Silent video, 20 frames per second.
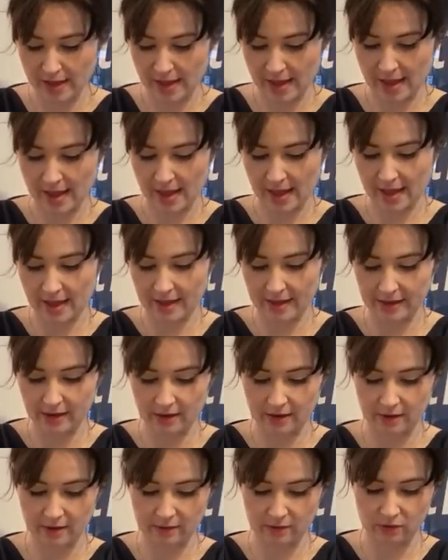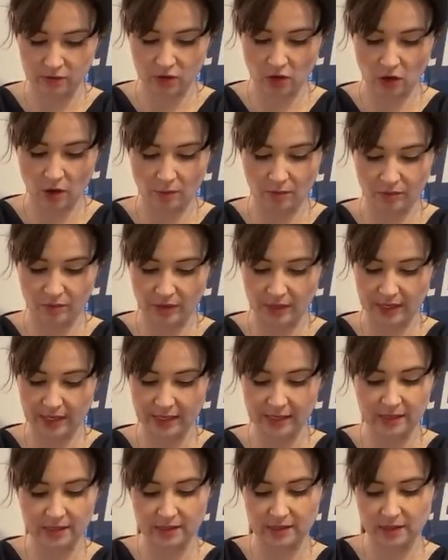a top, really,
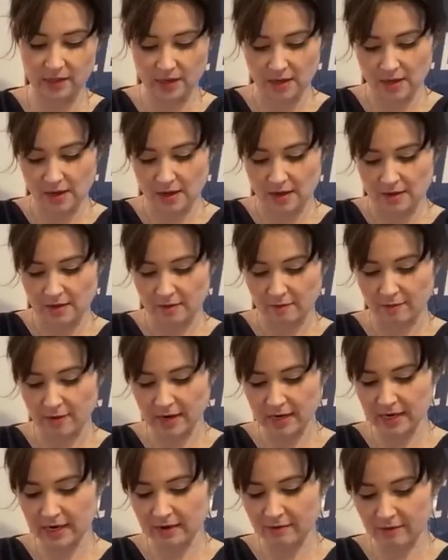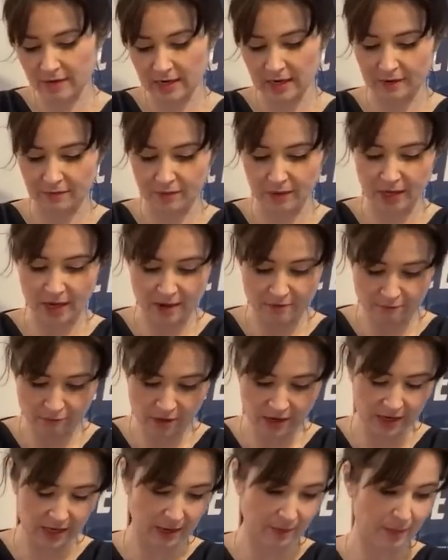because really really if we go
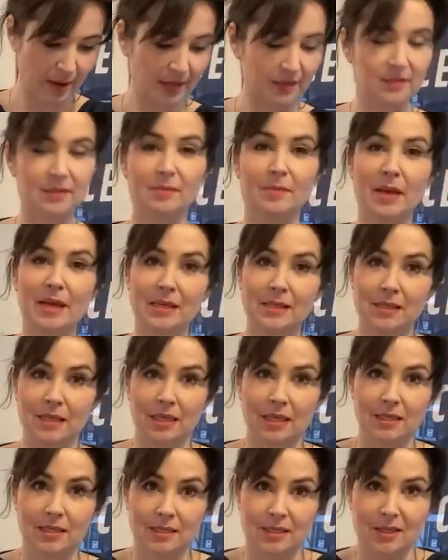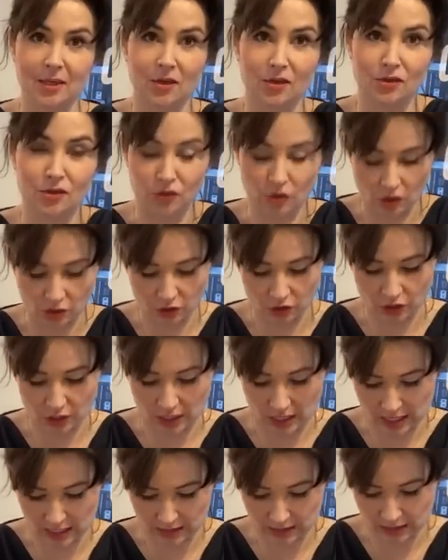really back to basics, the construction
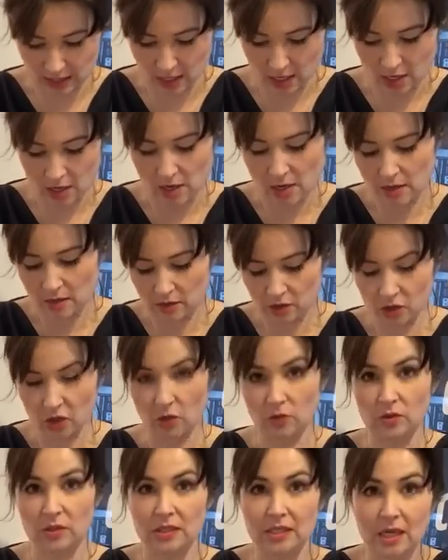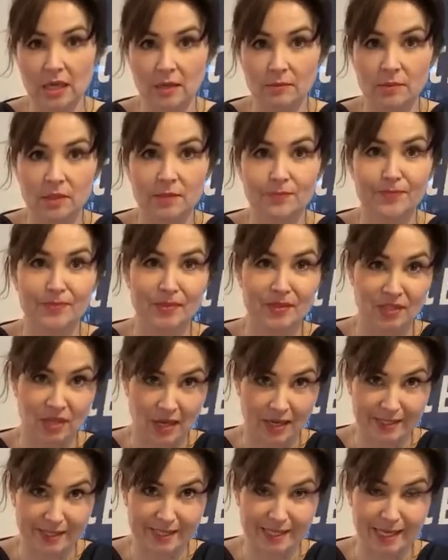is shoulder seams,
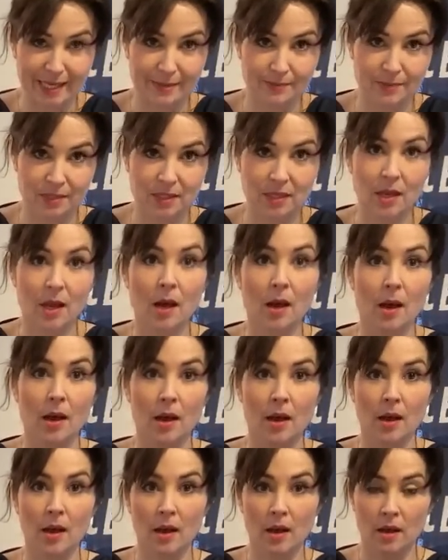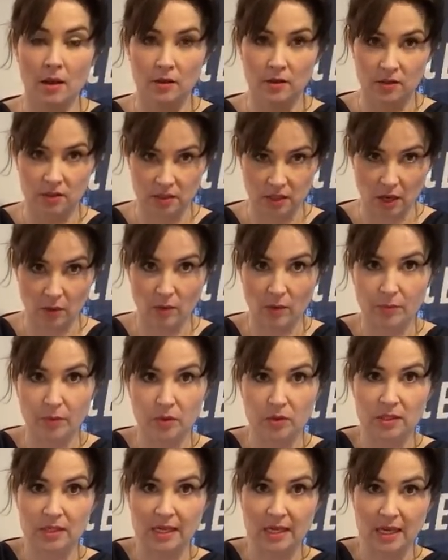side seams, sew up your
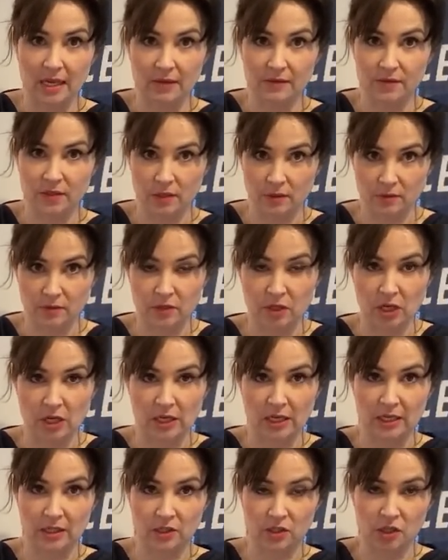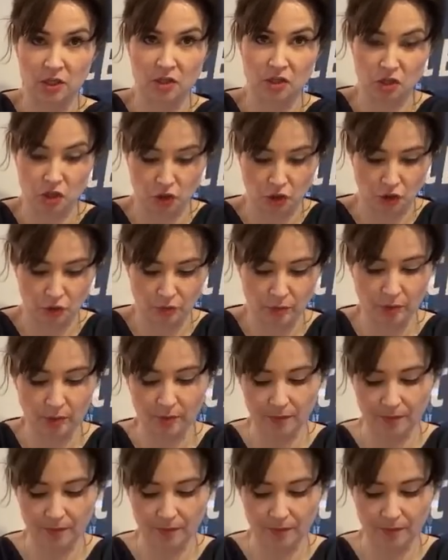sleeve, so turn it into your tube,